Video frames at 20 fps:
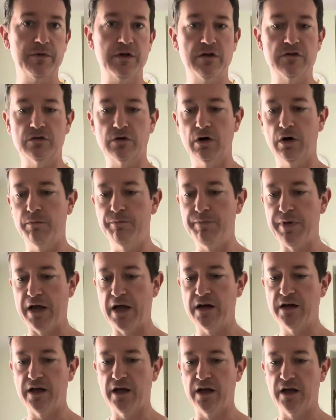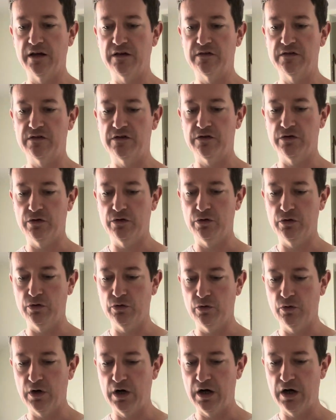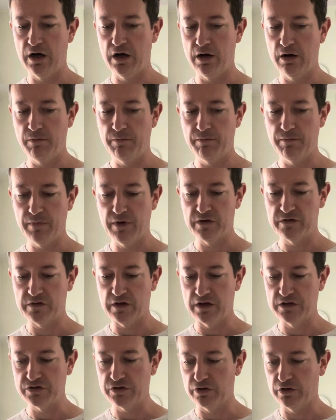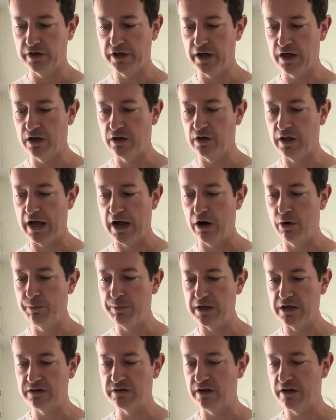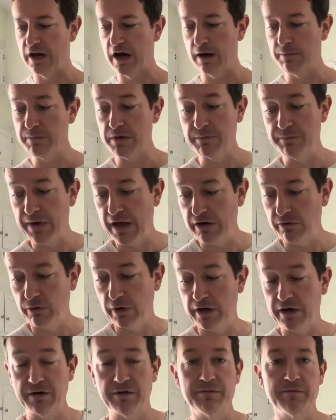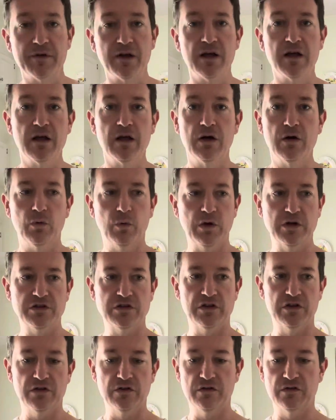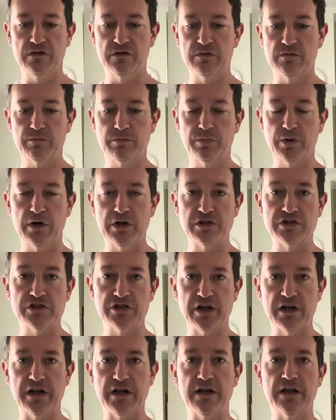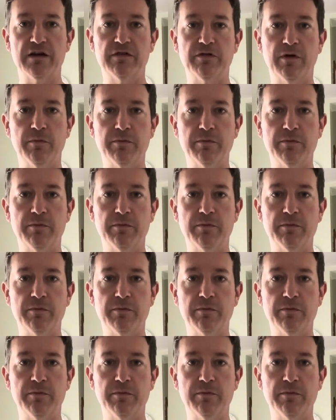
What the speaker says: These are all Band-Aids to essentially allow me to not be bedridden, which is pretty shitty if I'm